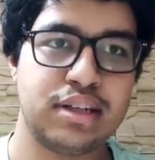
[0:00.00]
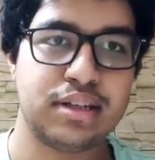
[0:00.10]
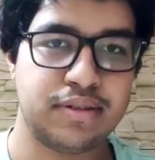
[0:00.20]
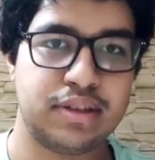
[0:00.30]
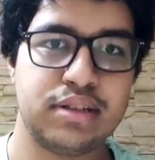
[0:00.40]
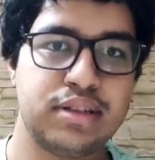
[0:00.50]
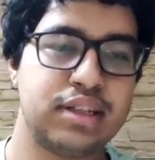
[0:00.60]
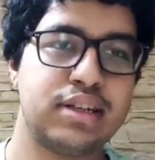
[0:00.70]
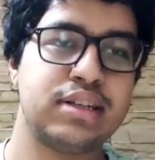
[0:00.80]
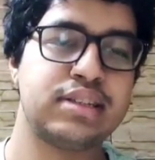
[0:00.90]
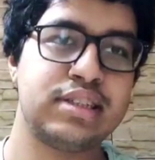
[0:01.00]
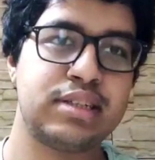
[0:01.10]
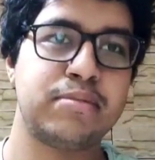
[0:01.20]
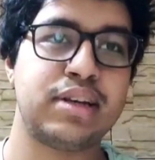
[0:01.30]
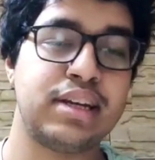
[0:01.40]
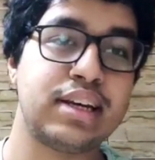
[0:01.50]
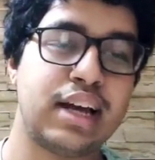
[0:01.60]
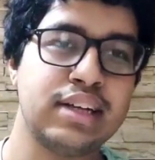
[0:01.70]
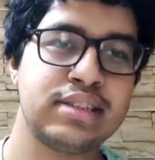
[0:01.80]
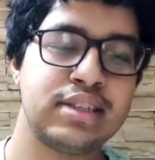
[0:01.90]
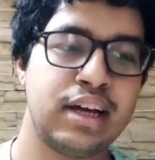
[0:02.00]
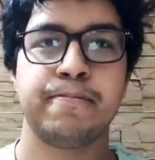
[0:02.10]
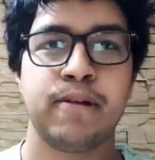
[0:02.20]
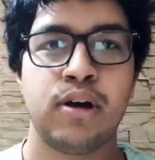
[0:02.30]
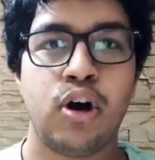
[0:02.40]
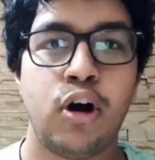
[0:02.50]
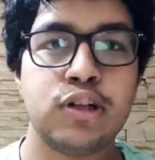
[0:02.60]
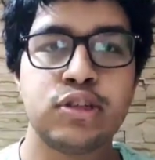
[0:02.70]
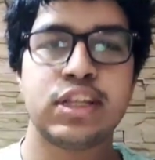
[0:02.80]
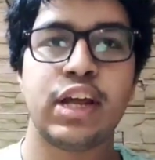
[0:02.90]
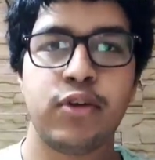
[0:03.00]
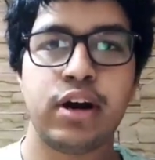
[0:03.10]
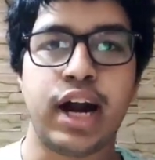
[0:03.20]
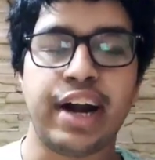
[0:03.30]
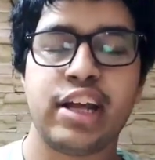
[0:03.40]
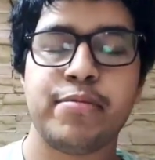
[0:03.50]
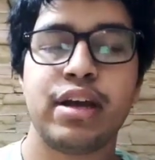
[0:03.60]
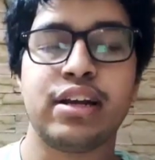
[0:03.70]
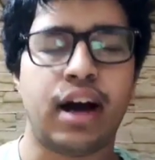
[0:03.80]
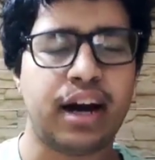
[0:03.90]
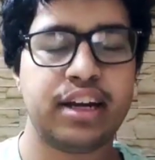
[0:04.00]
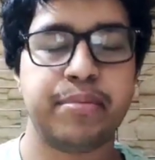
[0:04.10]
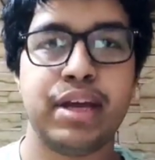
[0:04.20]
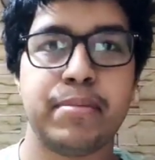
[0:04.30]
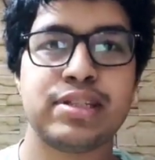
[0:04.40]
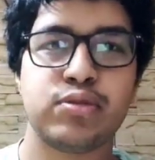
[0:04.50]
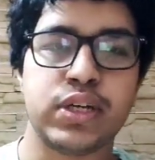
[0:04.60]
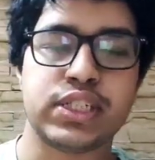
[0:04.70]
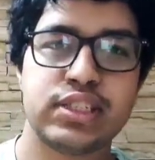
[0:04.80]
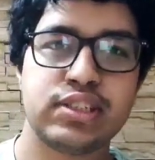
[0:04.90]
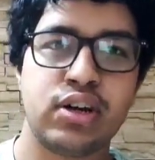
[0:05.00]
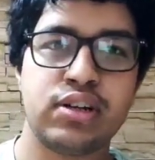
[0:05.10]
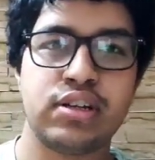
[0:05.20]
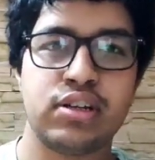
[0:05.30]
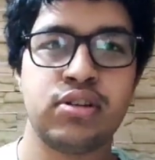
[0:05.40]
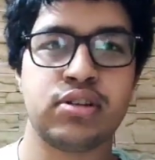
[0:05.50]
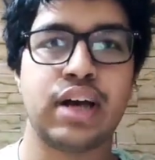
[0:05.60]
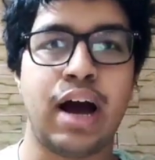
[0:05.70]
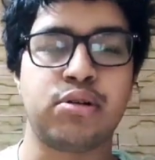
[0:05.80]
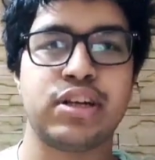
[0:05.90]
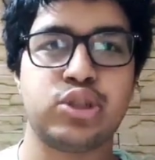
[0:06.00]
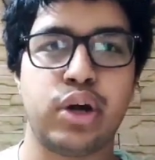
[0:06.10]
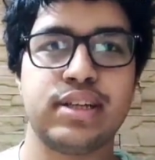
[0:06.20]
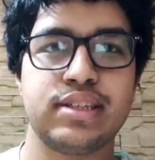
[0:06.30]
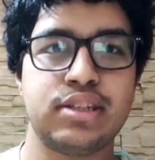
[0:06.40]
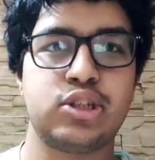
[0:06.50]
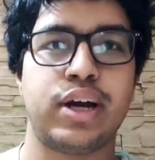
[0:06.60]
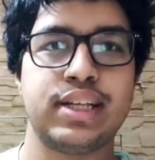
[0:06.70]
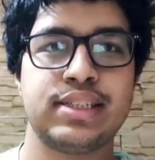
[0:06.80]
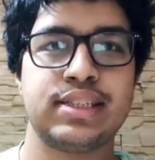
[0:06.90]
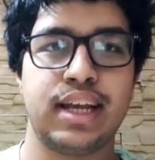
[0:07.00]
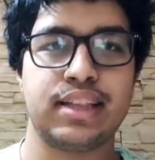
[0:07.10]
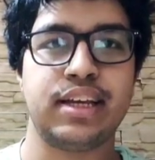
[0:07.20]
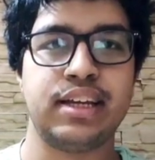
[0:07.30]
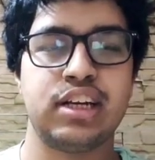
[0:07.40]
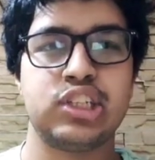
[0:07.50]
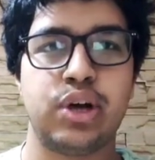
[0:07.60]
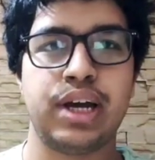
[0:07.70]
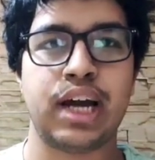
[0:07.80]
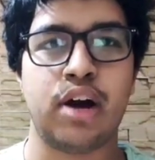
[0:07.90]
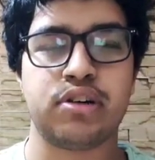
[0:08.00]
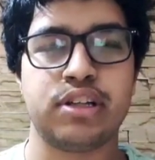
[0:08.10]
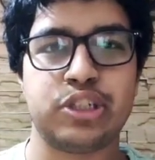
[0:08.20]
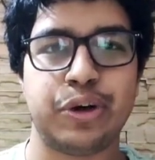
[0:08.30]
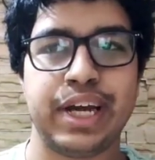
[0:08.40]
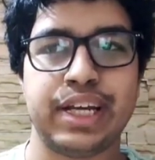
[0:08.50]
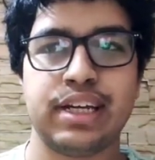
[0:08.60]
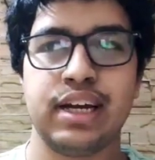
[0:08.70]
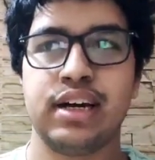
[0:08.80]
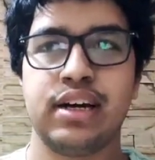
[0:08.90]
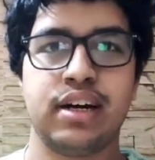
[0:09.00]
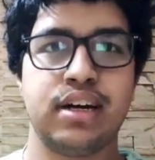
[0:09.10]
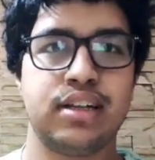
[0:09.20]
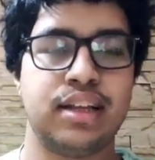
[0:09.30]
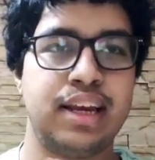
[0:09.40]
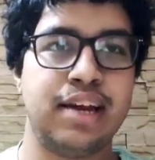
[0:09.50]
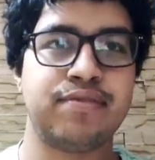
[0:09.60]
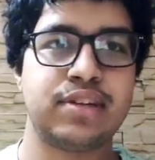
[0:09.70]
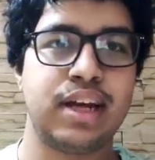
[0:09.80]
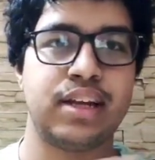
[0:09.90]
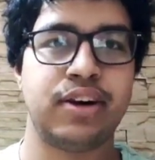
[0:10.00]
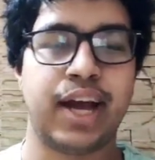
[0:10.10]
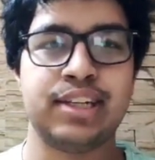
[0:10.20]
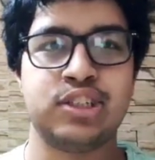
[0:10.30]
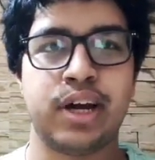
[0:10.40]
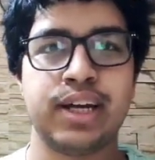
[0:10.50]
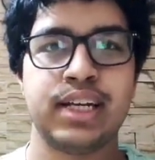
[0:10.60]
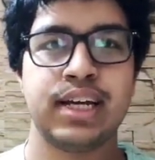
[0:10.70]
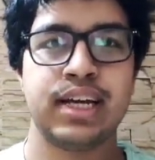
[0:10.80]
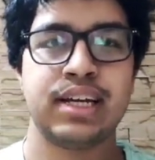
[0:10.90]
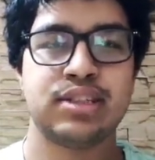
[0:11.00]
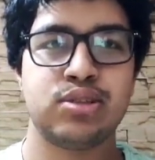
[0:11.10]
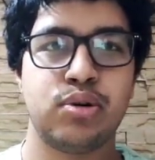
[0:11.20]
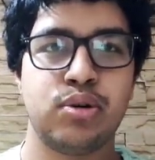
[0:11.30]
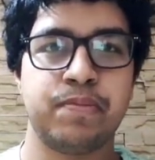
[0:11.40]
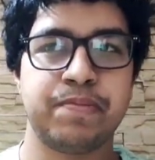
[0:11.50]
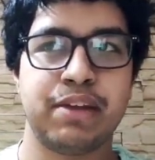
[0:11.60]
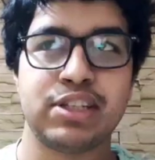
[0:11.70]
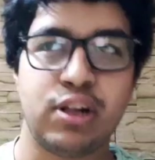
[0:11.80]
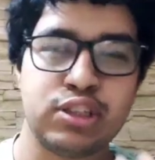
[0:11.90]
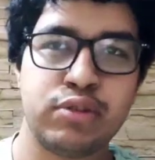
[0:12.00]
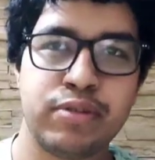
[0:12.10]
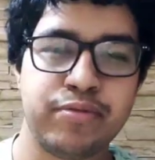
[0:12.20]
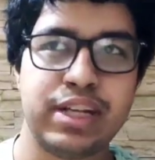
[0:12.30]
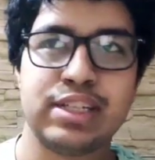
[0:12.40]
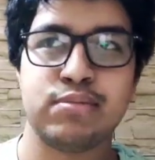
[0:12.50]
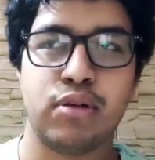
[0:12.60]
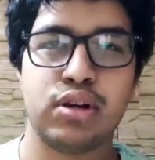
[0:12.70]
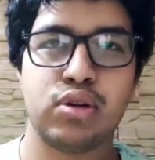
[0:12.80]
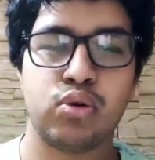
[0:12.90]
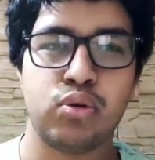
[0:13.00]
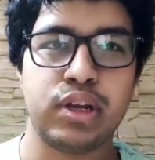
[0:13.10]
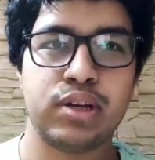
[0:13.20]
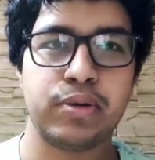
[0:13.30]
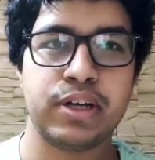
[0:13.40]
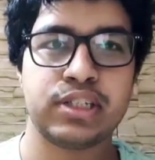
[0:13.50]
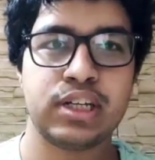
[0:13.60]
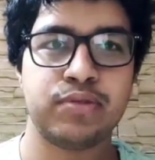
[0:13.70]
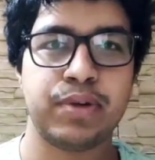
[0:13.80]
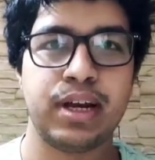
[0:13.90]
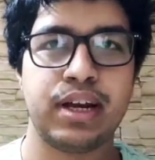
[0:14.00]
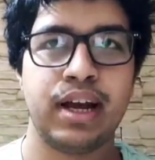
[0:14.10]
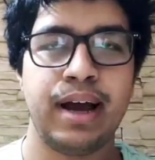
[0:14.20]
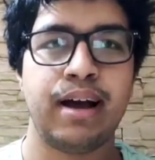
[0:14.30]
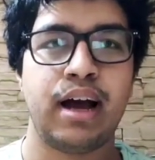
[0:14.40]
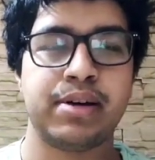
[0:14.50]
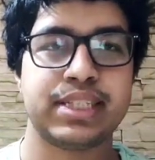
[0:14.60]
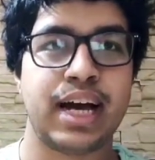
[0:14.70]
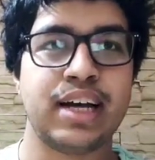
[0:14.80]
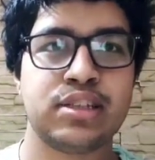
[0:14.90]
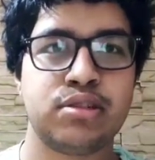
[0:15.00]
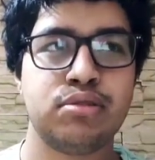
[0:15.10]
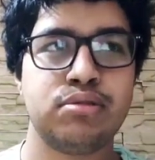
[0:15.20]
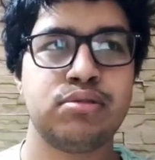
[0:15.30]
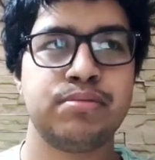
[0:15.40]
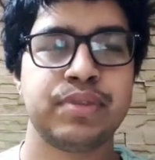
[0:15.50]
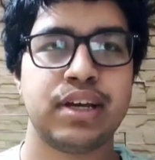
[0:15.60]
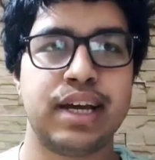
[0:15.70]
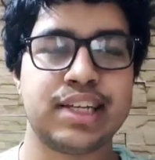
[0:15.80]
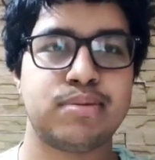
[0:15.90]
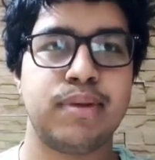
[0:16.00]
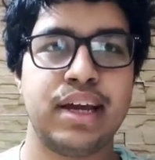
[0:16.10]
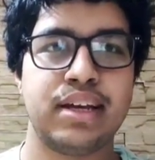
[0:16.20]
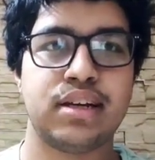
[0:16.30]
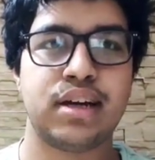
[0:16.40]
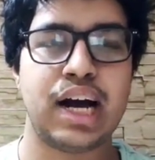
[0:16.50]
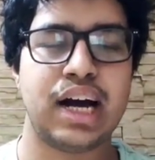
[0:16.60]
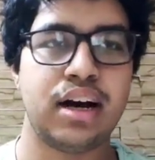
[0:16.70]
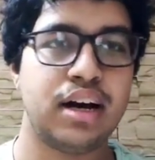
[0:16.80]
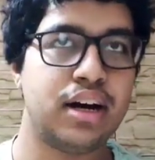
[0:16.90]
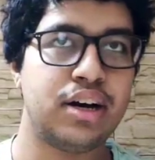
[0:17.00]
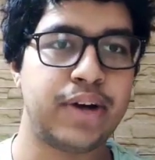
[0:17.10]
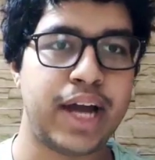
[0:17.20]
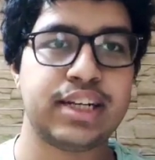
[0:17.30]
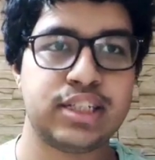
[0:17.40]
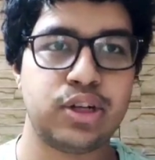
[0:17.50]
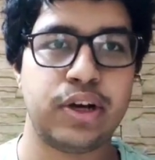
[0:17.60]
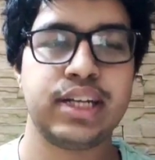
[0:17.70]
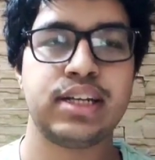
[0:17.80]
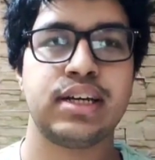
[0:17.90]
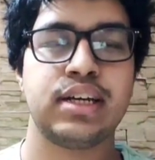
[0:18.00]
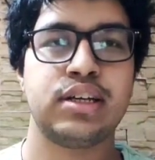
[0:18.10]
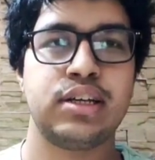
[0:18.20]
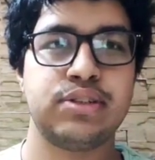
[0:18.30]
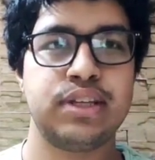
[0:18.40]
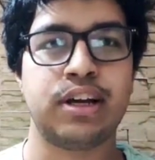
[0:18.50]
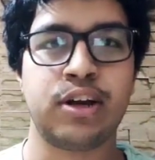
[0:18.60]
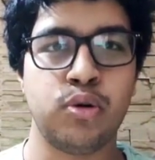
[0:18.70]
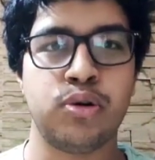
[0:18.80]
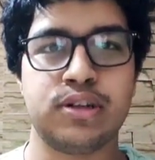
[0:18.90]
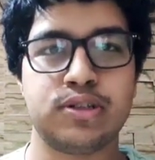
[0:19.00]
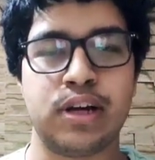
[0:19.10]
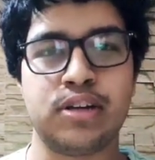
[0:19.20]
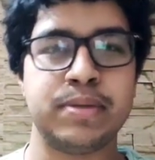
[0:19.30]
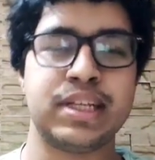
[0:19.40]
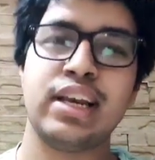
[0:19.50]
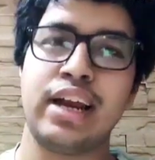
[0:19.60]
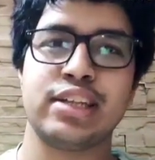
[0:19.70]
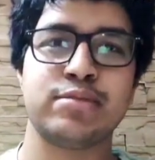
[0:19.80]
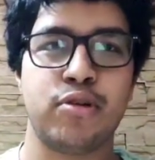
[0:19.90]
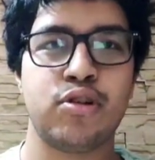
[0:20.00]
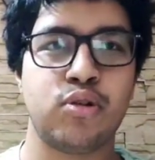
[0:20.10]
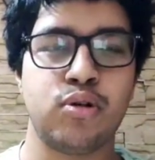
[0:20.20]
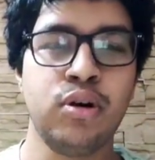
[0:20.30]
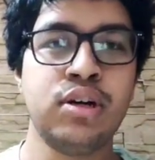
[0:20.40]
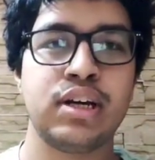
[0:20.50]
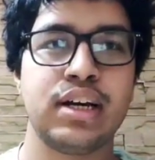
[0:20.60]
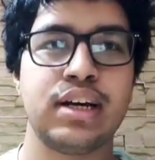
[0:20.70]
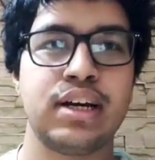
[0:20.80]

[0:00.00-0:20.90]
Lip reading: using the system that in class. Also there were RDBMS questions on the outer join, the joins, like the inner join, outer join, the left and right join. So there was also a very small coding question where I was asked to explain right join using a code. So I had to basically write a small code,